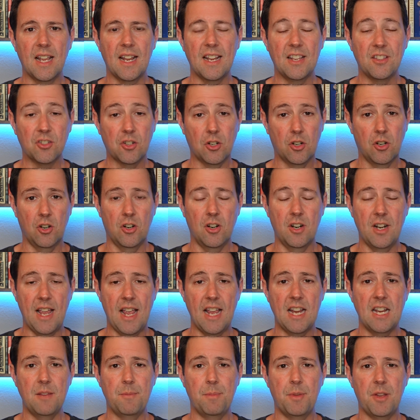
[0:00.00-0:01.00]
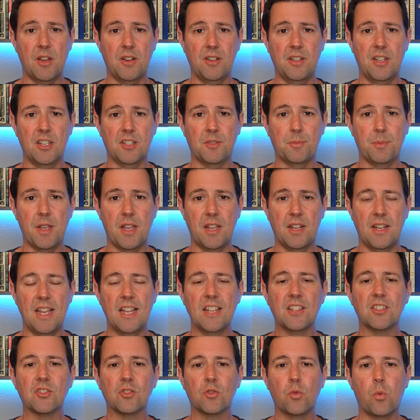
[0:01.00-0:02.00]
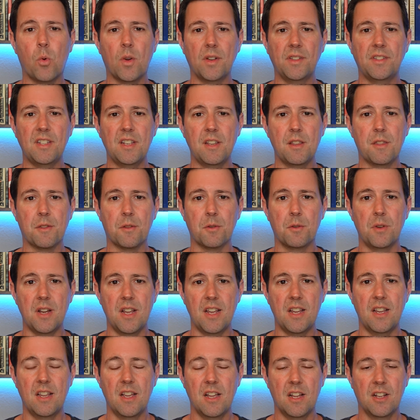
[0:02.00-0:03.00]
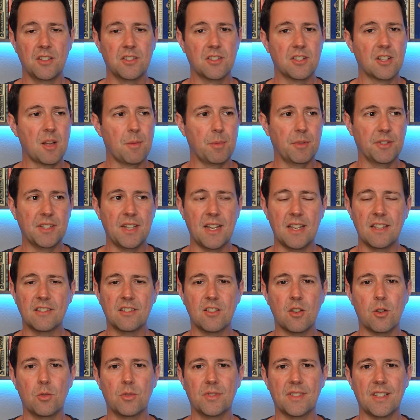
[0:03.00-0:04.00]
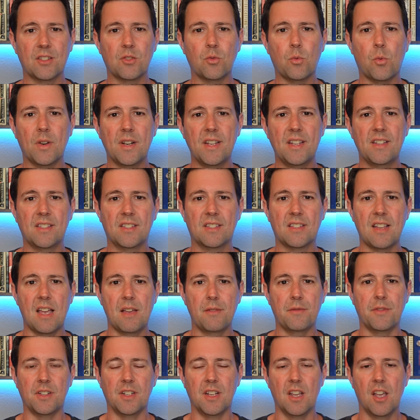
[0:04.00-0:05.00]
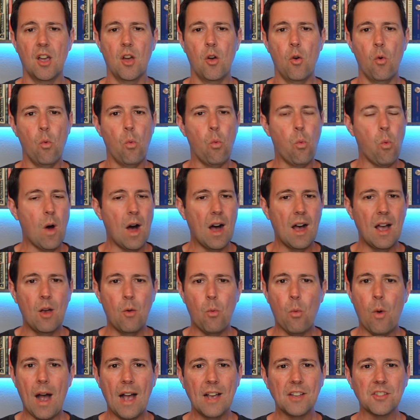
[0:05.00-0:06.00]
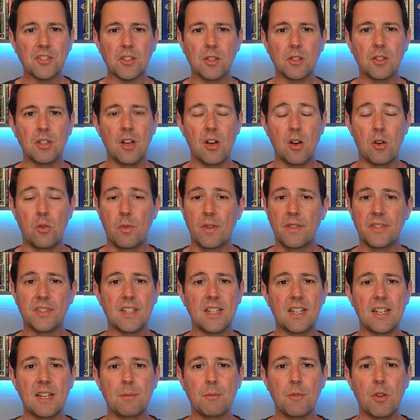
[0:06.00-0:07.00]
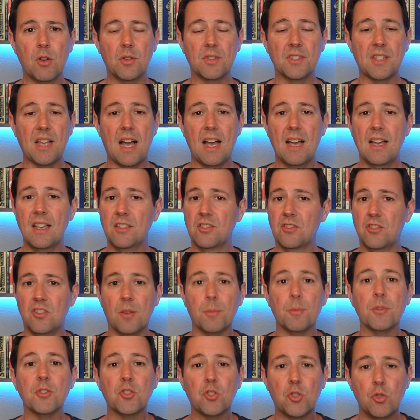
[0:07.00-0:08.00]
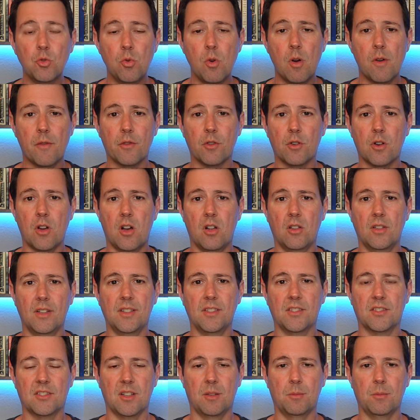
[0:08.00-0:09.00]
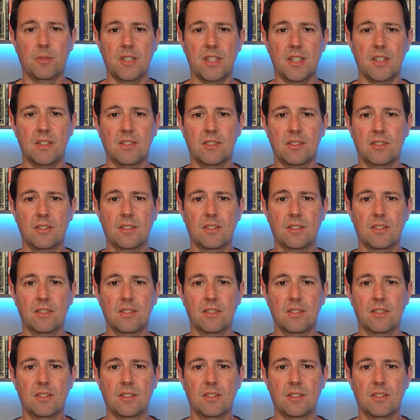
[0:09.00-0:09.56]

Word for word: at his current ADP on ESPN, it's 23. Just a couple days ago, it was at 27. Why? Why so low? We've seen him go as high as number two overall in some leagues.